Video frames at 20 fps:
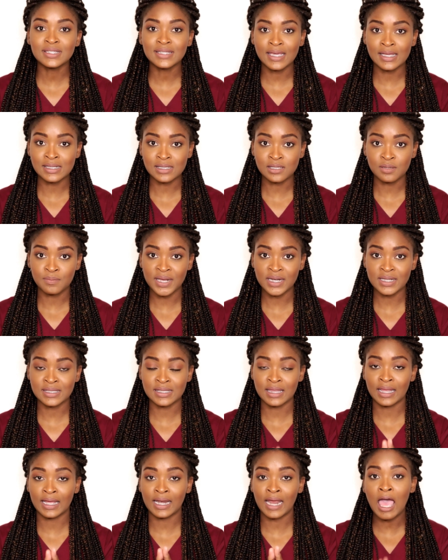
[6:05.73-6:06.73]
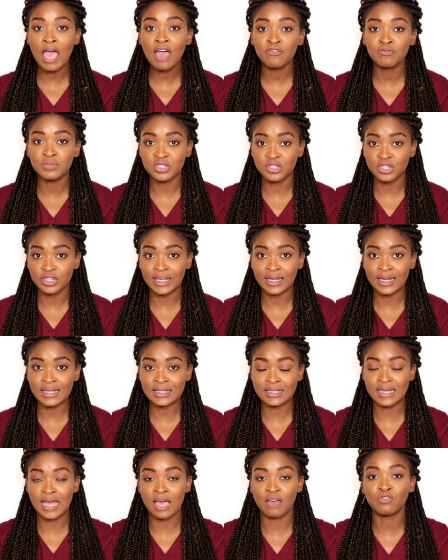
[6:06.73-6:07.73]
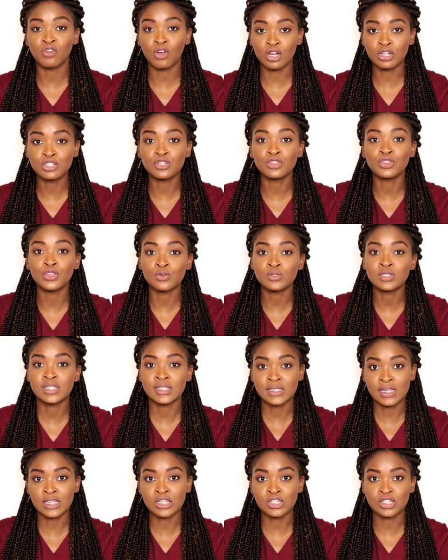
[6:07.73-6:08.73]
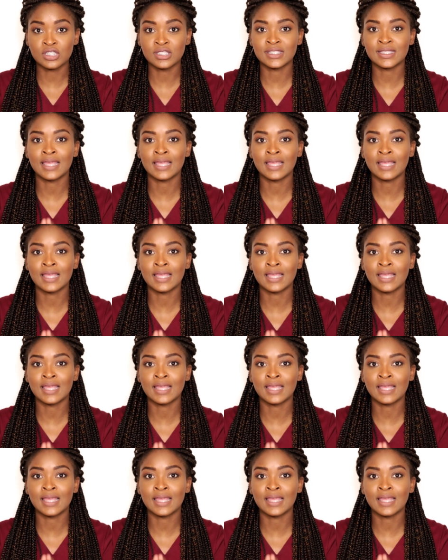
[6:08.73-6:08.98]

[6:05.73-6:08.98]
to get into medicine that have matriculated have gotten those distinctions